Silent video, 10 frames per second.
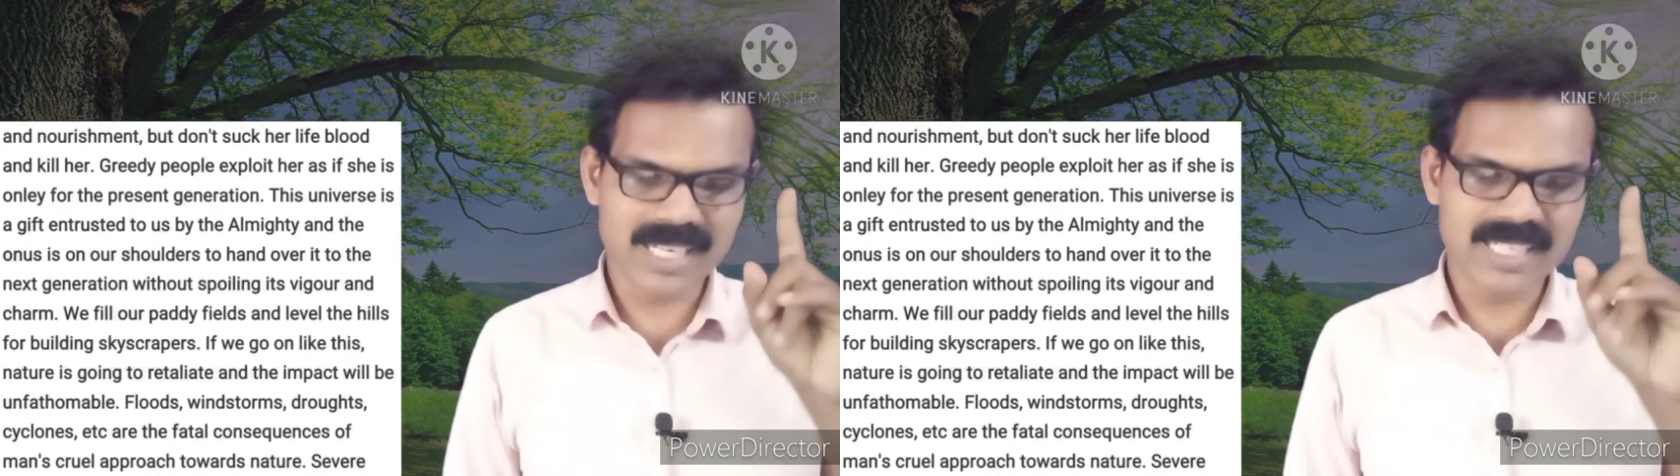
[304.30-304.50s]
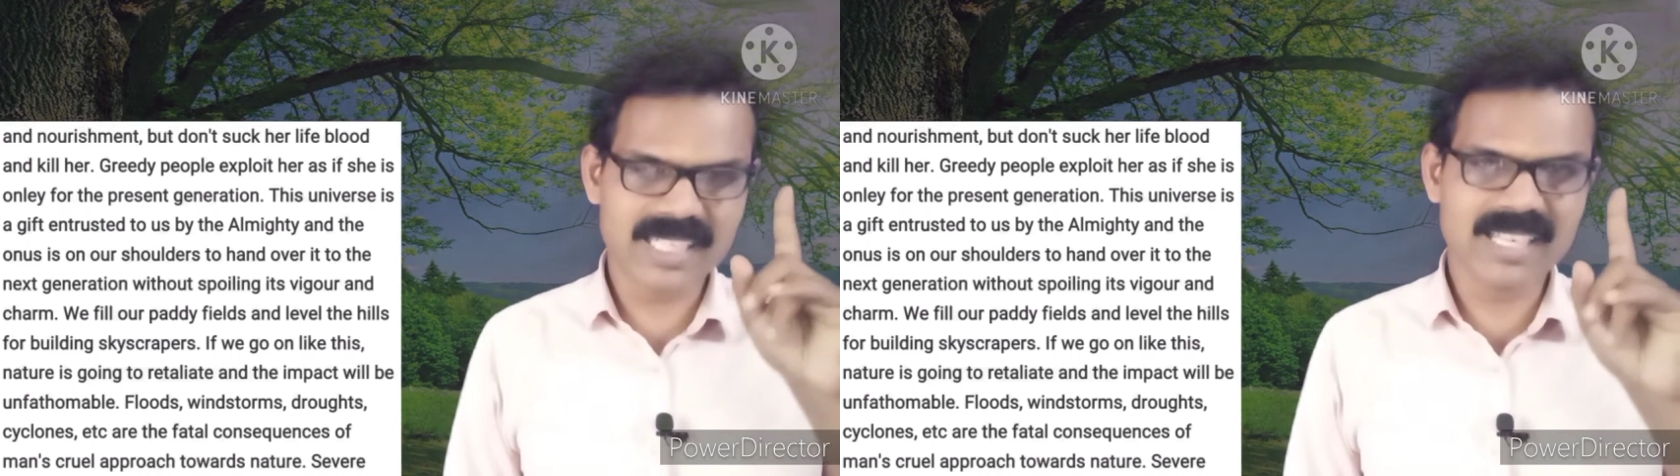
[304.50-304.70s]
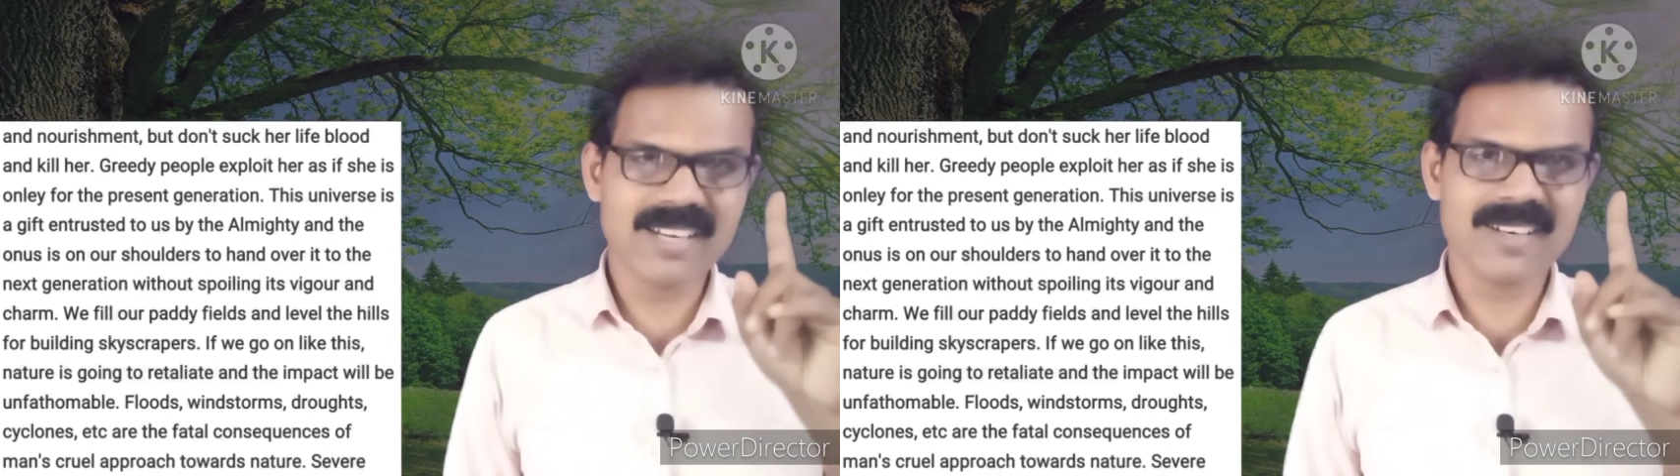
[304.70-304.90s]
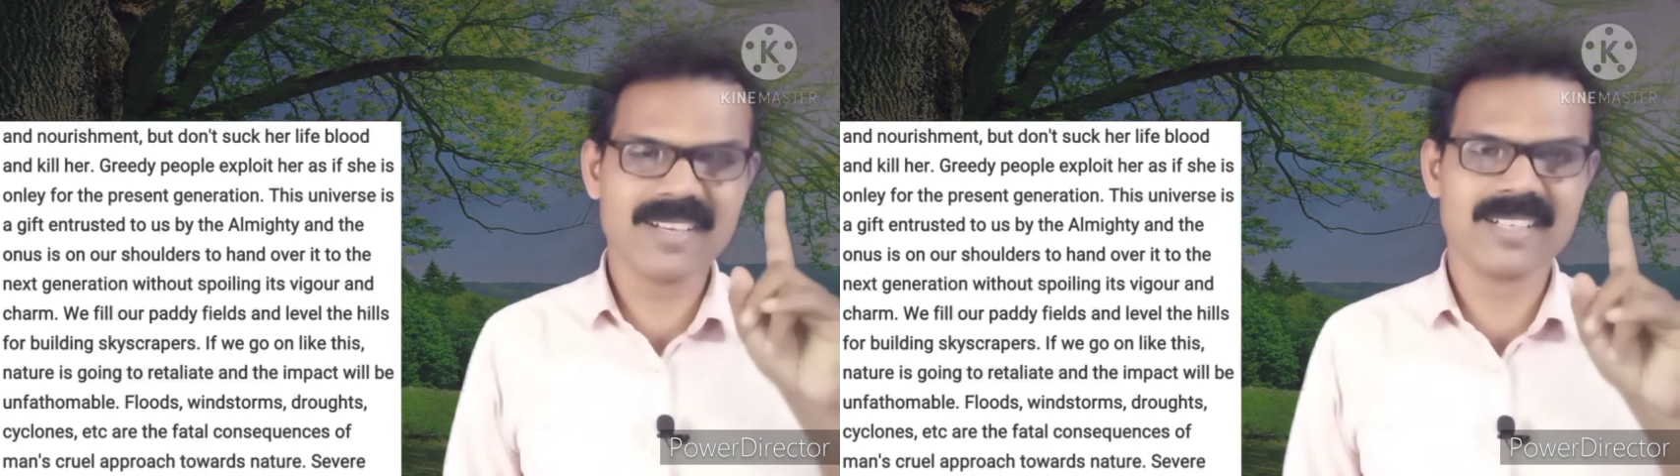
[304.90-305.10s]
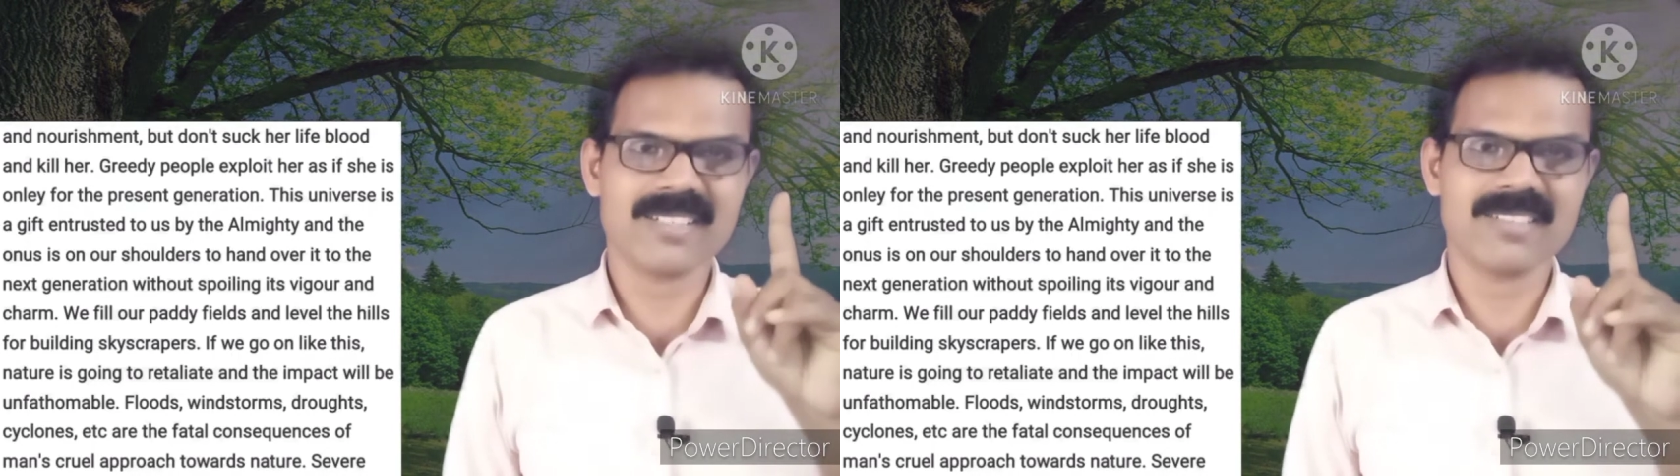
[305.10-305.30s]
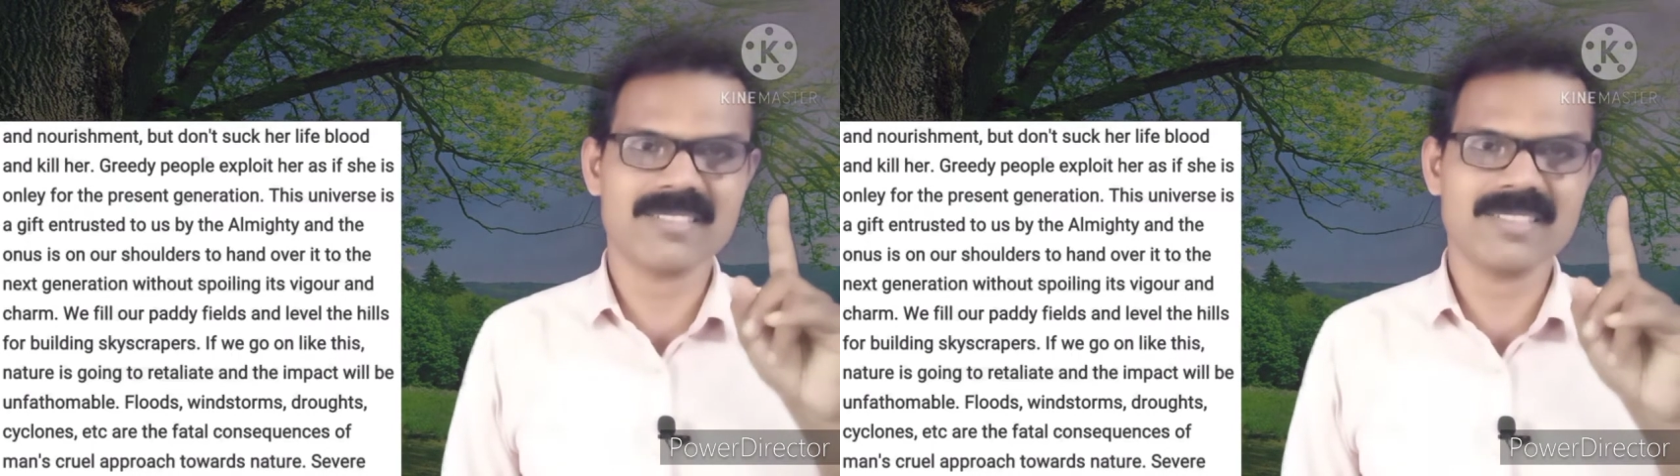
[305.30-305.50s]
and kill her.